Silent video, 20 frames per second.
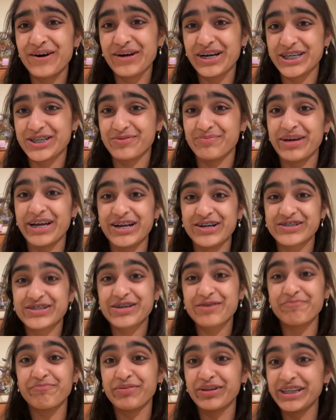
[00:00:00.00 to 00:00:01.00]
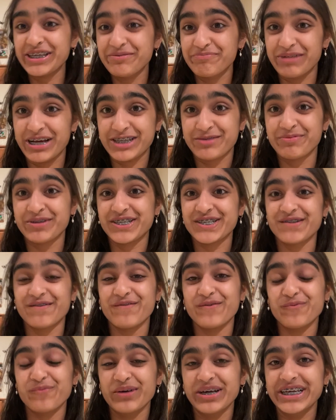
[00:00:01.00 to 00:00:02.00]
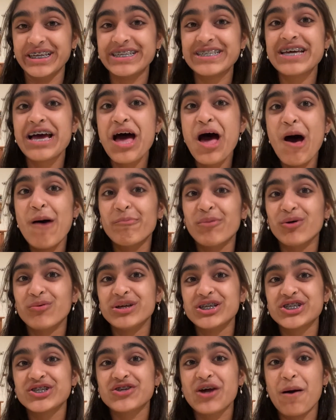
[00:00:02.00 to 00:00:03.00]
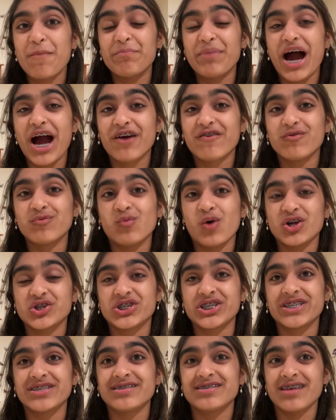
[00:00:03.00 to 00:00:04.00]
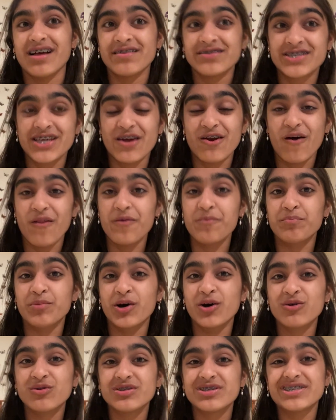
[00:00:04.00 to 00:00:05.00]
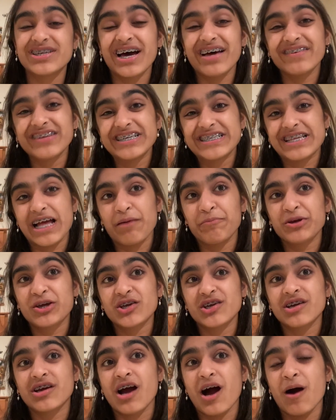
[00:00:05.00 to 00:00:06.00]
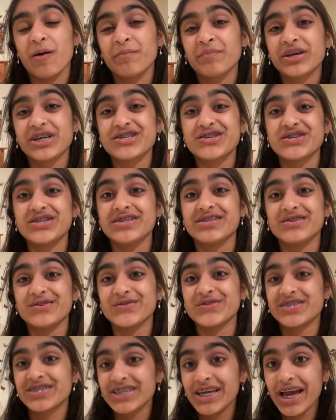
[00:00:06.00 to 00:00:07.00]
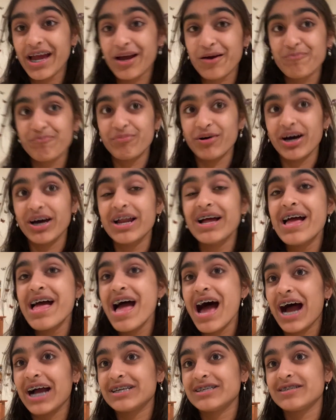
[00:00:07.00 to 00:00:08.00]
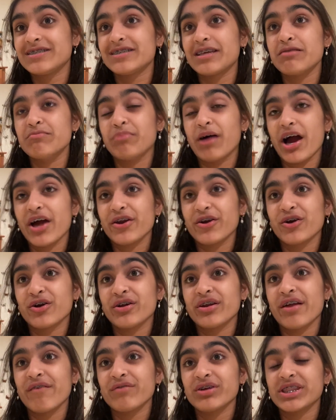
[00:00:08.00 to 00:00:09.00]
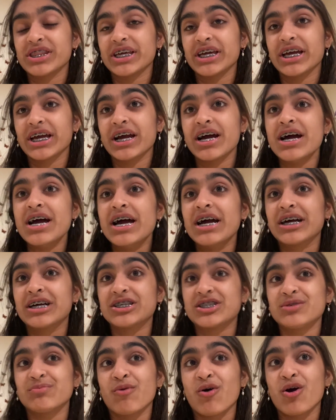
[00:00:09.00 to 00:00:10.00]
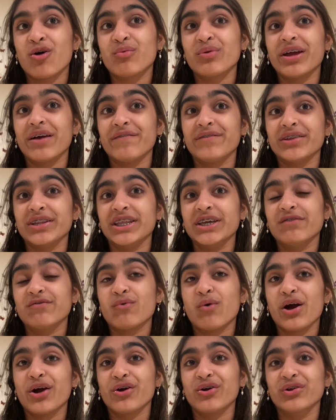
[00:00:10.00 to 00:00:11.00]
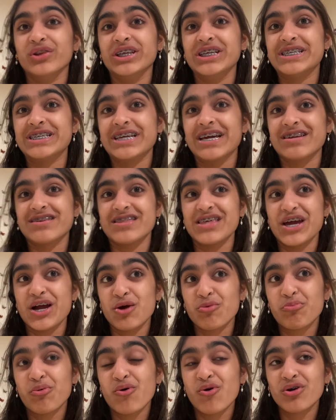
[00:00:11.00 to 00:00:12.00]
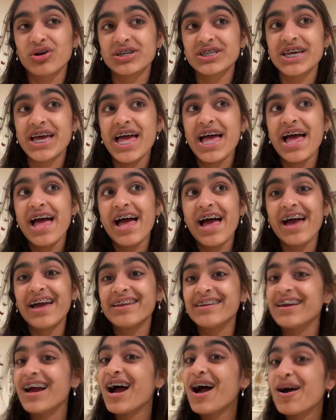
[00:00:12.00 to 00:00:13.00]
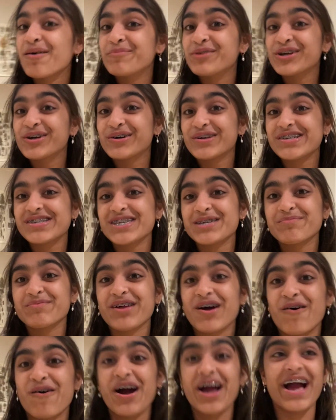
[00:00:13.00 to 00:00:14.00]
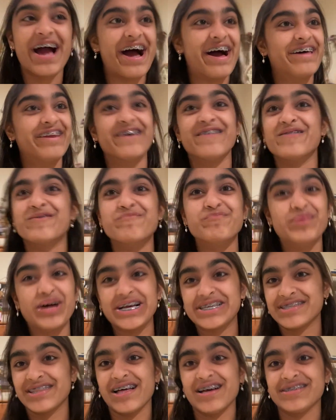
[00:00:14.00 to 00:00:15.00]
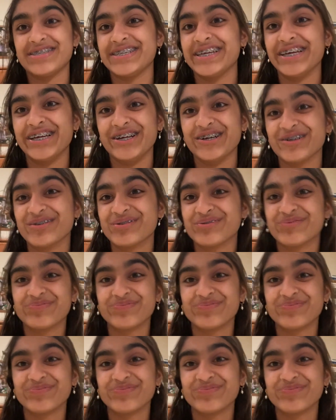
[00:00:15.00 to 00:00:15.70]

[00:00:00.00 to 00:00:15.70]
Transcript: Okay, so my hair is a complete mess because of the wind, but we just got back from watching the sunset on the boat. Sadly, Sammy couldn't come because she's still sick, but I did say bye to her and everything because tomorrow we have to leave quite early to get to the airport. And yeah, I'm gonna go to sleep now. I had the best last day here.